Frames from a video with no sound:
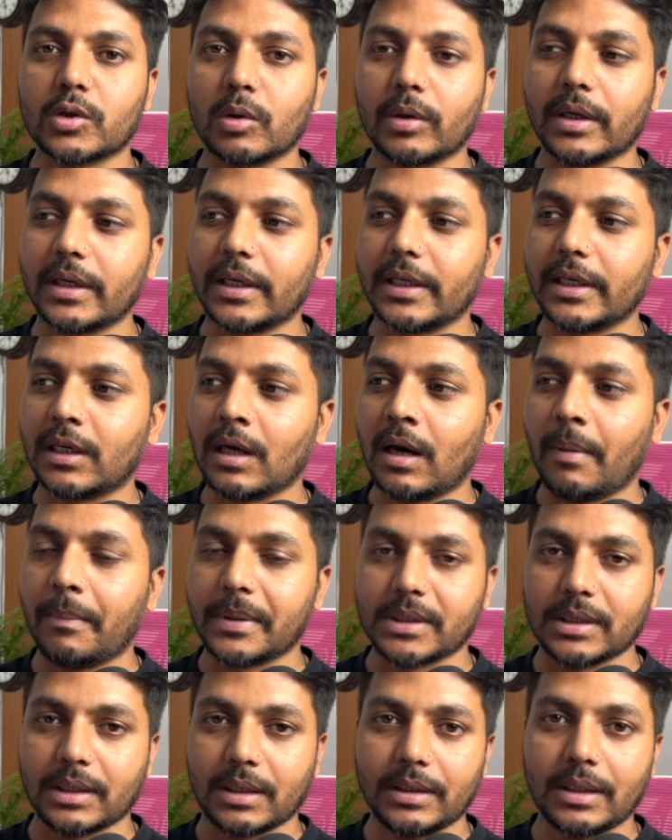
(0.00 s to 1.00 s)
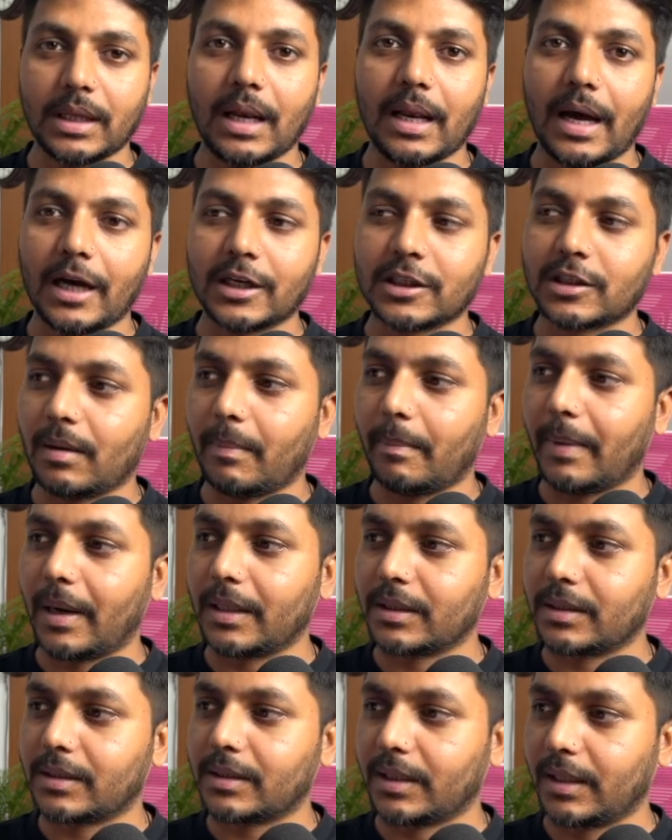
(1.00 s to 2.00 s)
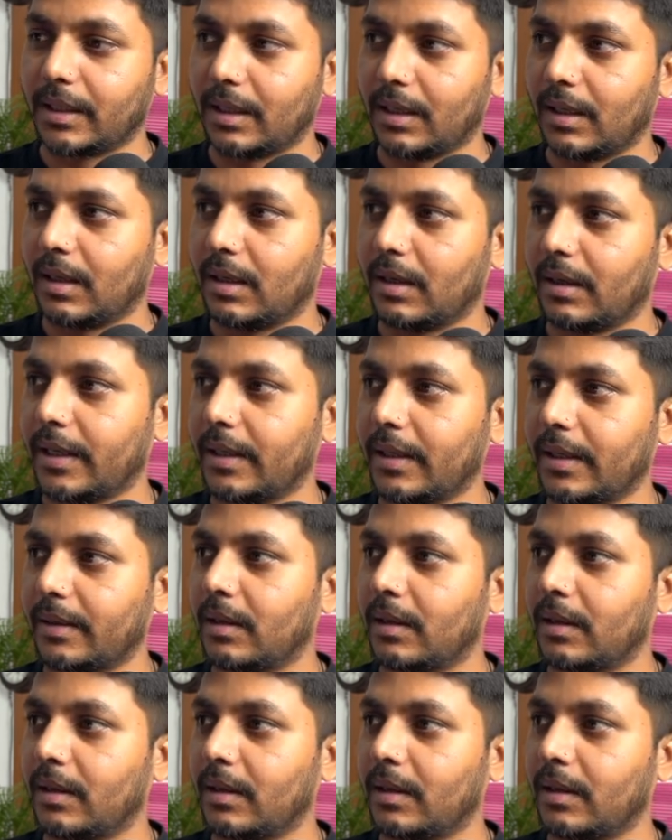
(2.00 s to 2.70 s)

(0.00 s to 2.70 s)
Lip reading: need basically the last month sale, right?